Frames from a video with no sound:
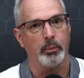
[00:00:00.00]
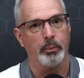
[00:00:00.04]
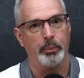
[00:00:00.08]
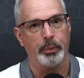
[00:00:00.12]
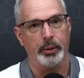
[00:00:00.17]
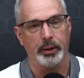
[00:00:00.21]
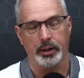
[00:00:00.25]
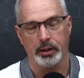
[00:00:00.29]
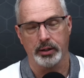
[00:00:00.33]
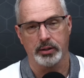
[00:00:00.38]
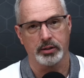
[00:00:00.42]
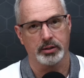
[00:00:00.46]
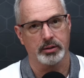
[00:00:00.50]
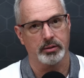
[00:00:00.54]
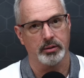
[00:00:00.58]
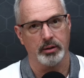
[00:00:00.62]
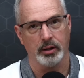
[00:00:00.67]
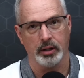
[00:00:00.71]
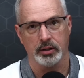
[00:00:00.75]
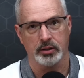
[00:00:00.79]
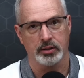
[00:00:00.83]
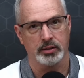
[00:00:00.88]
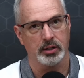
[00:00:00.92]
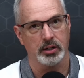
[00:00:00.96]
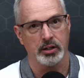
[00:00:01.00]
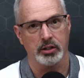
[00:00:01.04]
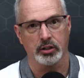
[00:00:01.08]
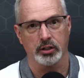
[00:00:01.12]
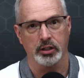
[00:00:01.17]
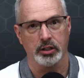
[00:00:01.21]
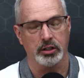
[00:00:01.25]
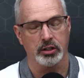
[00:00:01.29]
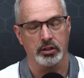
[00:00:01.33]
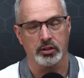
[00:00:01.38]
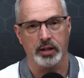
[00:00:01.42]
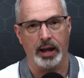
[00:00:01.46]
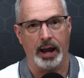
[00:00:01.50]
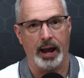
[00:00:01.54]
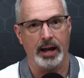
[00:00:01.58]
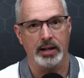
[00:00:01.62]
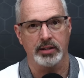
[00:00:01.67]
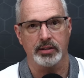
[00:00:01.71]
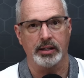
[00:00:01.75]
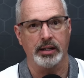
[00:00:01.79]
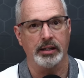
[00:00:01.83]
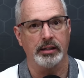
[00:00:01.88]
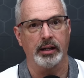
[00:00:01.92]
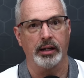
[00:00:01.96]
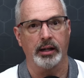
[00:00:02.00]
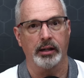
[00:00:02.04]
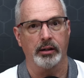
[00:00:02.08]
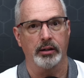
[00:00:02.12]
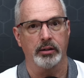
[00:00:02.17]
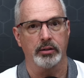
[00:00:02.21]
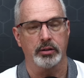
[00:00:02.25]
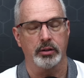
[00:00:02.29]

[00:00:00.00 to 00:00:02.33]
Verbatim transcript: but it's essentially just ASCII data.